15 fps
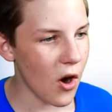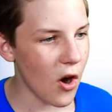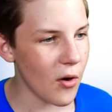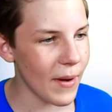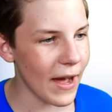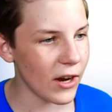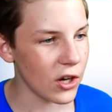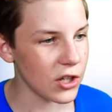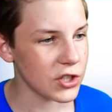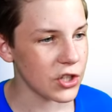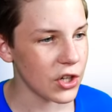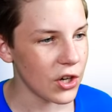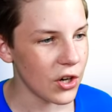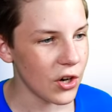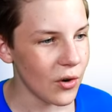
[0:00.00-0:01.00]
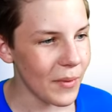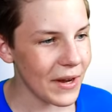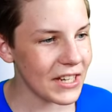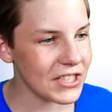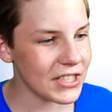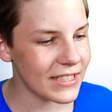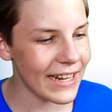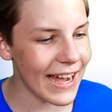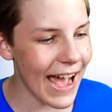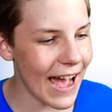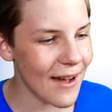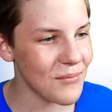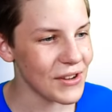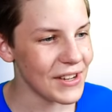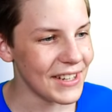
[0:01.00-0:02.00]
oh my gosh. We can just
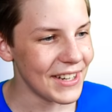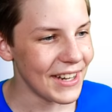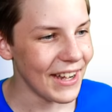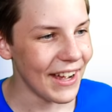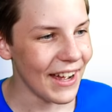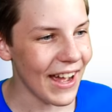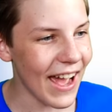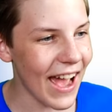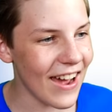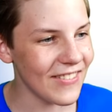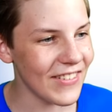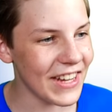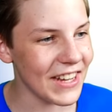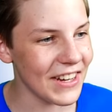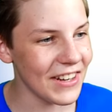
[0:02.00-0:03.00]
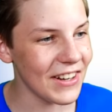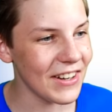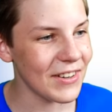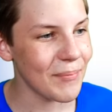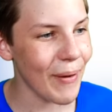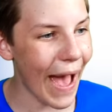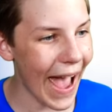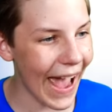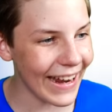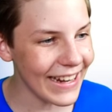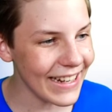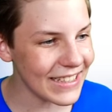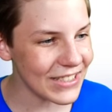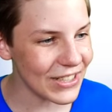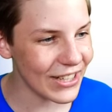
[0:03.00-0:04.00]
tap and we can
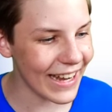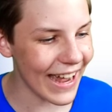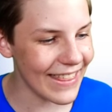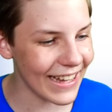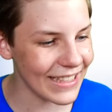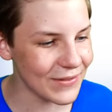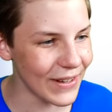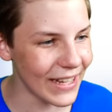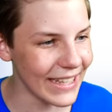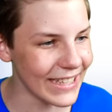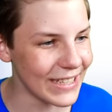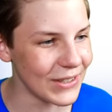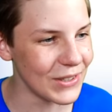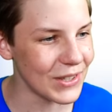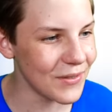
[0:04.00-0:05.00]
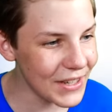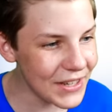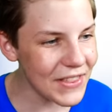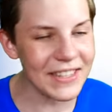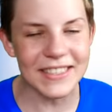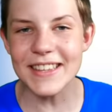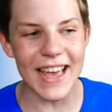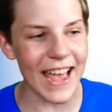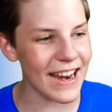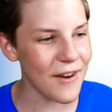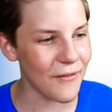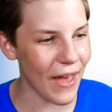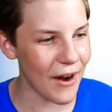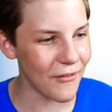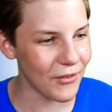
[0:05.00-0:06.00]
paint. Okay, that's really cool. Can we do this at the
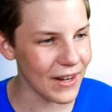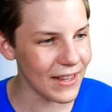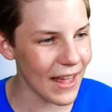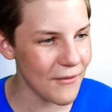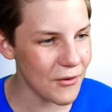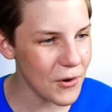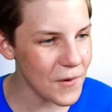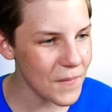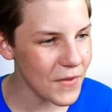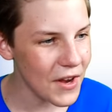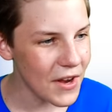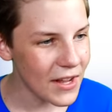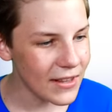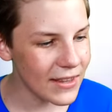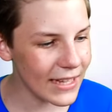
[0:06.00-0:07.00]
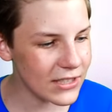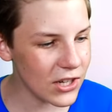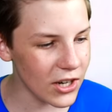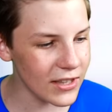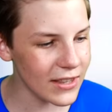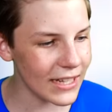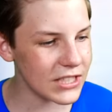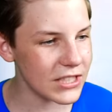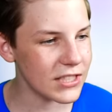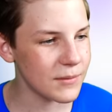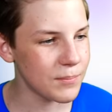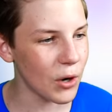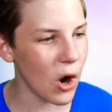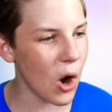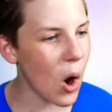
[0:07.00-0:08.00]
end of every level? Let's go, let's
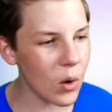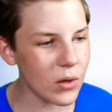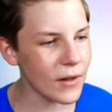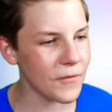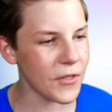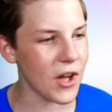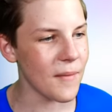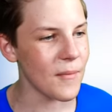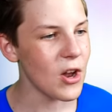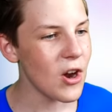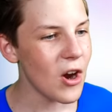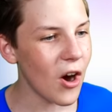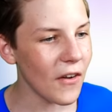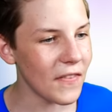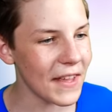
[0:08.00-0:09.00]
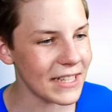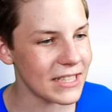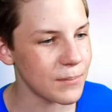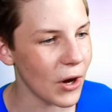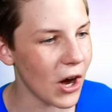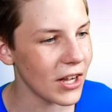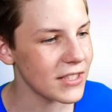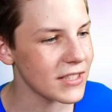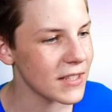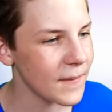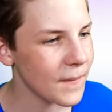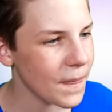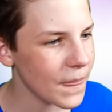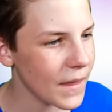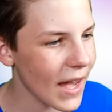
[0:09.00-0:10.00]
just put all of them on their spots.
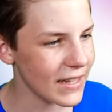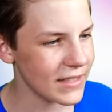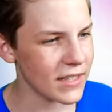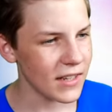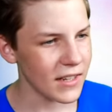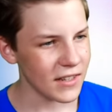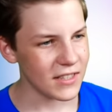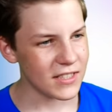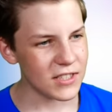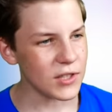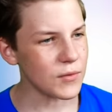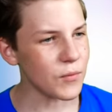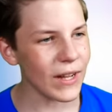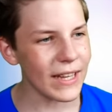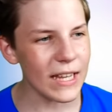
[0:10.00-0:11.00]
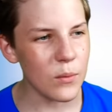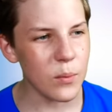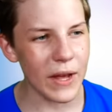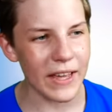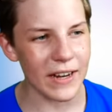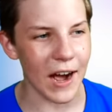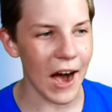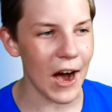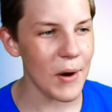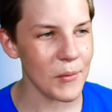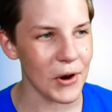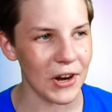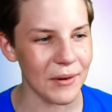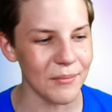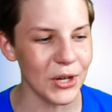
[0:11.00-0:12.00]
Guys, this is a really weird
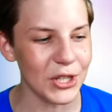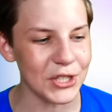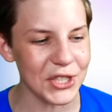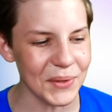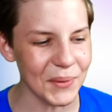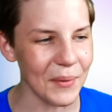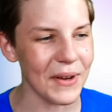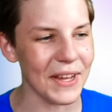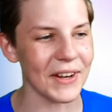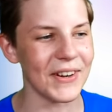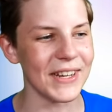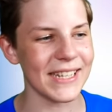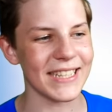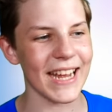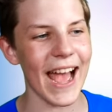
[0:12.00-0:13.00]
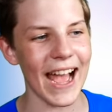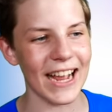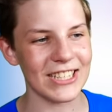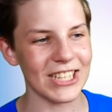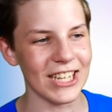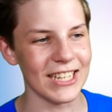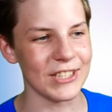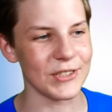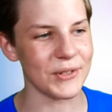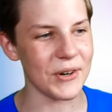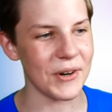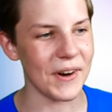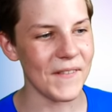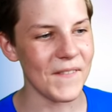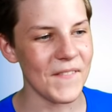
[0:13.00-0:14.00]
artwork. I'm not sure what we're going to actually draw.